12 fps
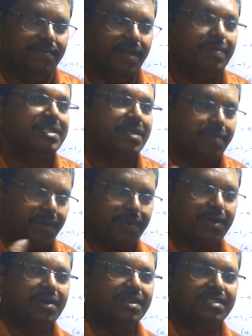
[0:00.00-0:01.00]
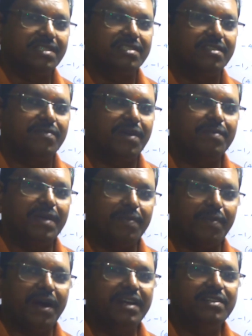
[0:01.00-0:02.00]
that means the perpendicular distance from a
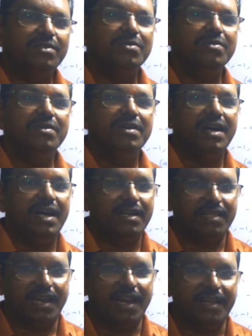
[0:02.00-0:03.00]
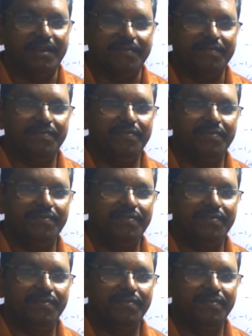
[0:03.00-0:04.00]
point to another line,
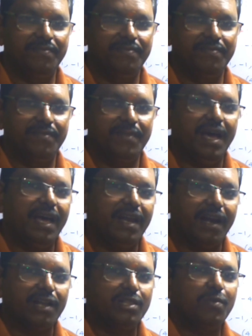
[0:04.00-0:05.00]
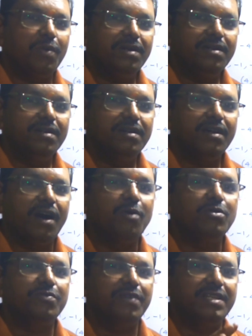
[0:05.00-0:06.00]
and another one,
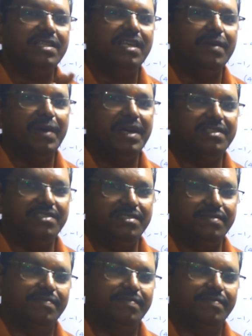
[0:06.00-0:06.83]
how to find the image.